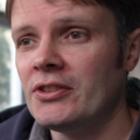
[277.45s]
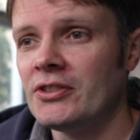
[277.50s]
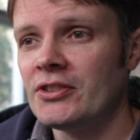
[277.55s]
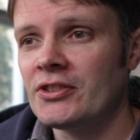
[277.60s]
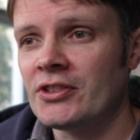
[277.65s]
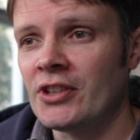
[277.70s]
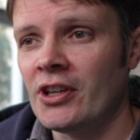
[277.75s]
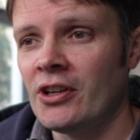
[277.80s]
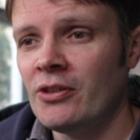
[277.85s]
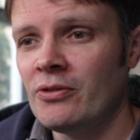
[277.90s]

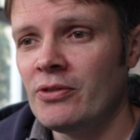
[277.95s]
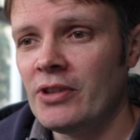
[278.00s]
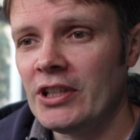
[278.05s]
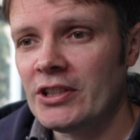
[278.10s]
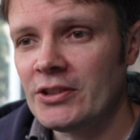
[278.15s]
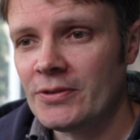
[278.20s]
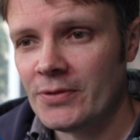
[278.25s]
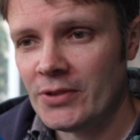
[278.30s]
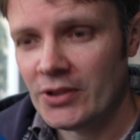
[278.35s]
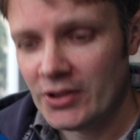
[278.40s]
So
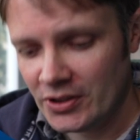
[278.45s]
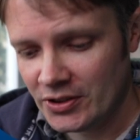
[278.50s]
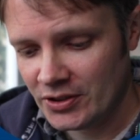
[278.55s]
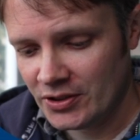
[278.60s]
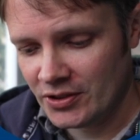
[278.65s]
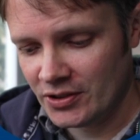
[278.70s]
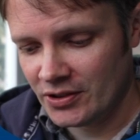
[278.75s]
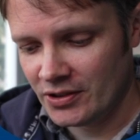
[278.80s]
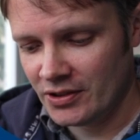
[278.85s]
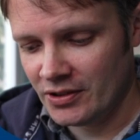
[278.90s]
let's
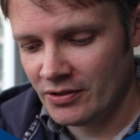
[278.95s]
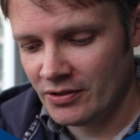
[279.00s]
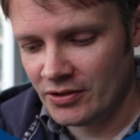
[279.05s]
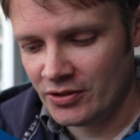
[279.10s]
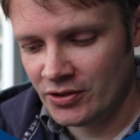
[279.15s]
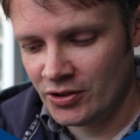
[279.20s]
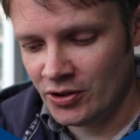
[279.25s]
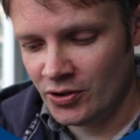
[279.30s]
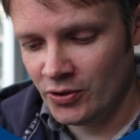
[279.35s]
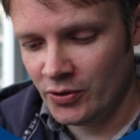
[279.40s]
first
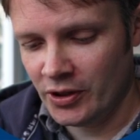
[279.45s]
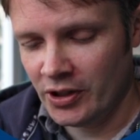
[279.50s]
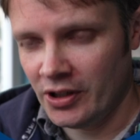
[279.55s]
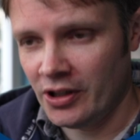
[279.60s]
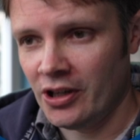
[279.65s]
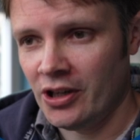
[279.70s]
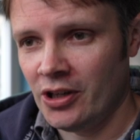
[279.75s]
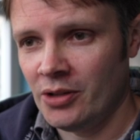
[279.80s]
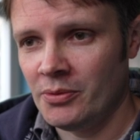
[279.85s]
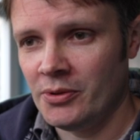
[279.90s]
do a
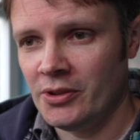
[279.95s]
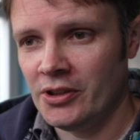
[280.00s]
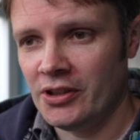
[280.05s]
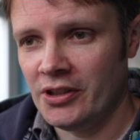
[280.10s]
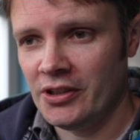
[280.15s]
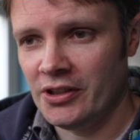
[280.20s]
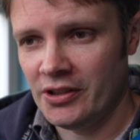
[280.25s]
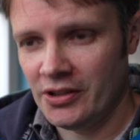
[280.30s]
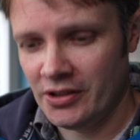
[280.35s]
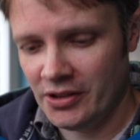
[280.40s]

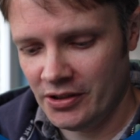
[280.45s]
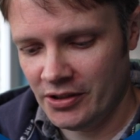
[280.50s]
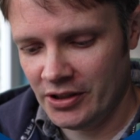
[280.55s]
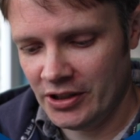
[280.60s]
Llama.